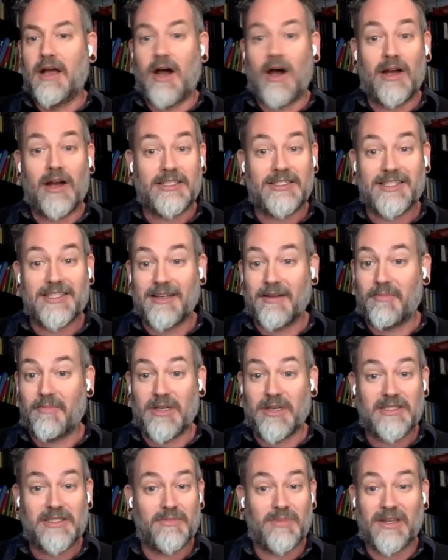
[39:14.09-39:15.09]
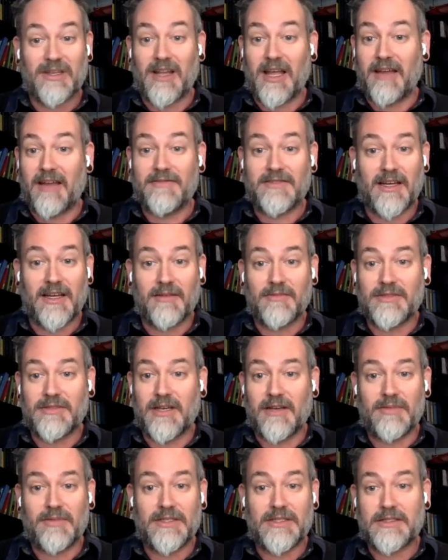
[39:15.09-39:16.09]
honestly, it must have been lifetimes
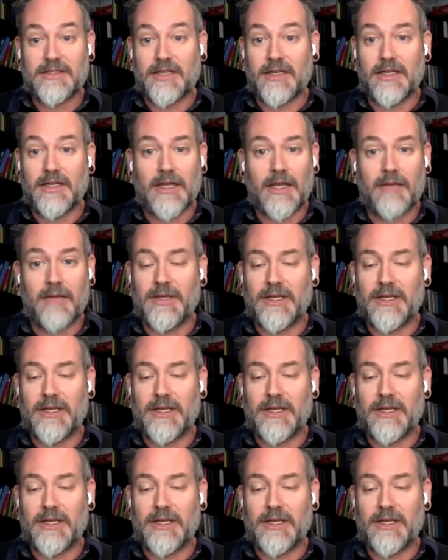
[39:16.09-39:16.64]
that I've been studying it,